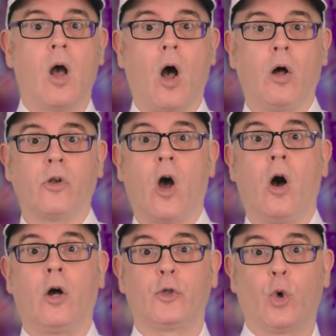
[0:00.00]
on
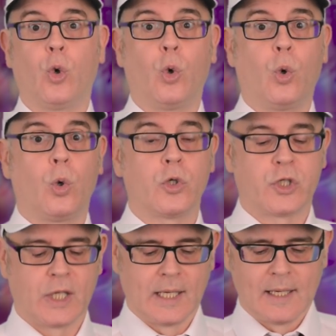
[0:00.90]
our
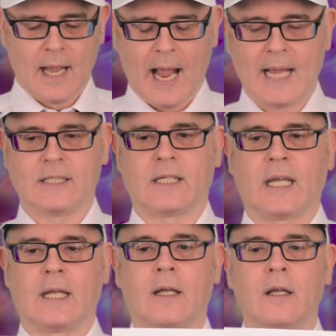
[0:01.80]
doors
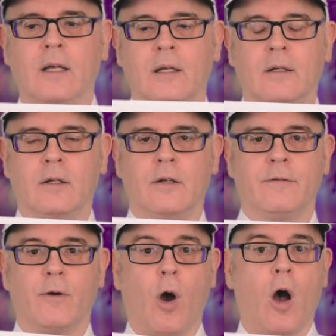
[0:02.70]
asking
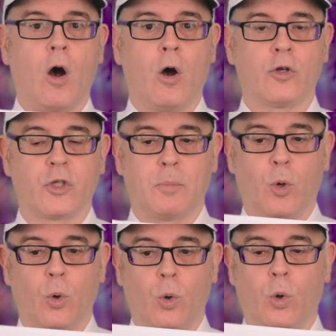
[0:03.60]
for our
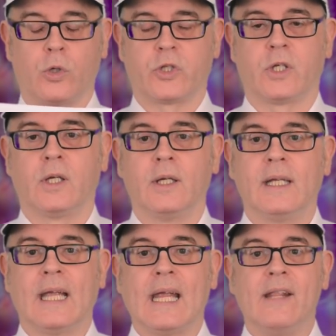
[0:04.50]
support
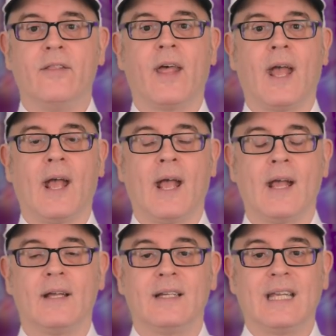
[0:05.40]
in their
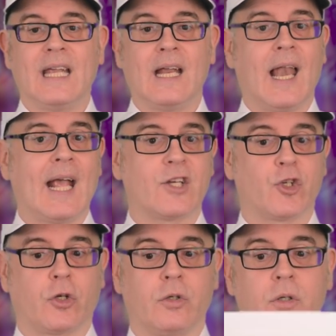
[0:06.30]

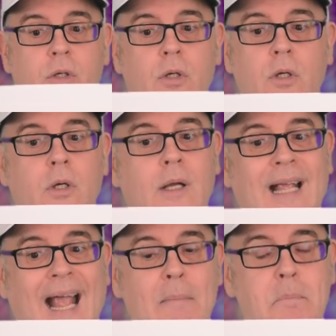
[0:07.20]
election
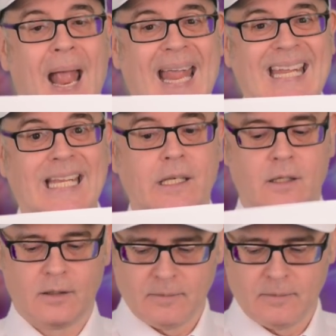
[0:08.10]
campaign.